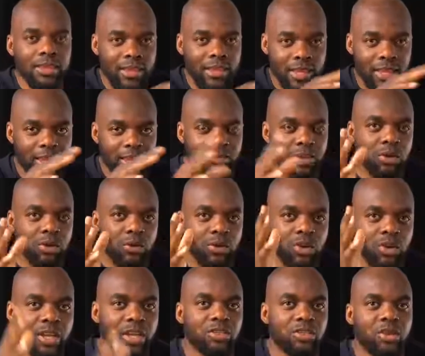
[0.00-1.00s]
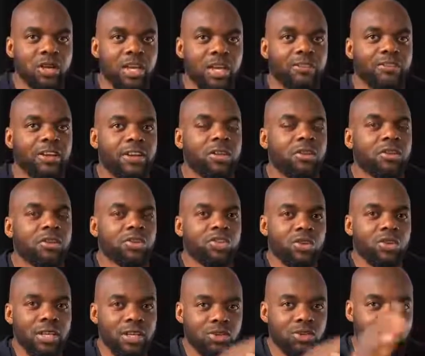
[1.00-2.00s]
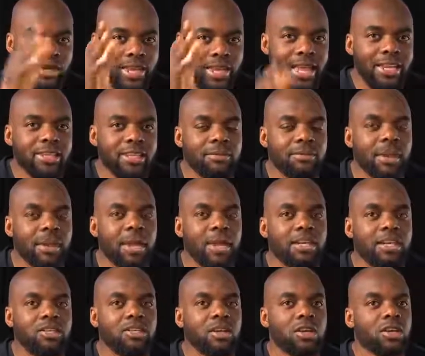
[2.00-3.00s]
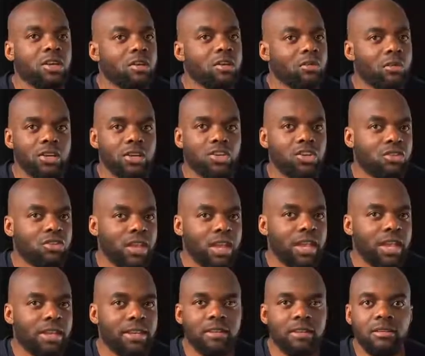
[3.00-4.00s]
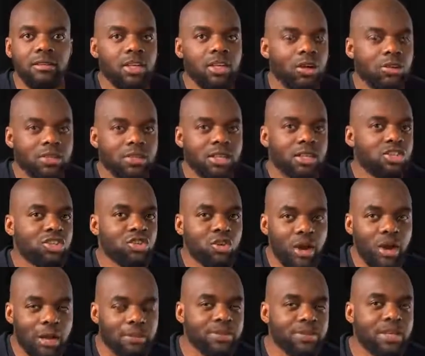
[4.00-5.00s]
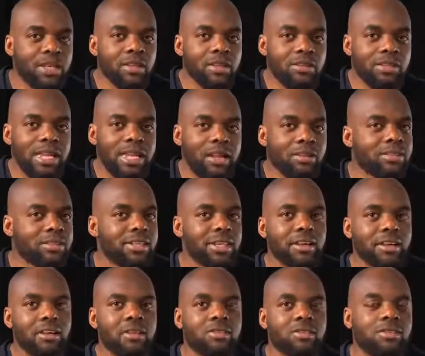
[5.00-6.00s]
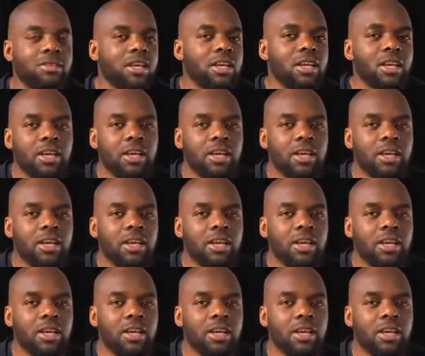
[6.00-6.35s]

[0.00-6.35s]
And then when you get to ClickFunnels, you get to a landing page, which then, does your upsells, downsells,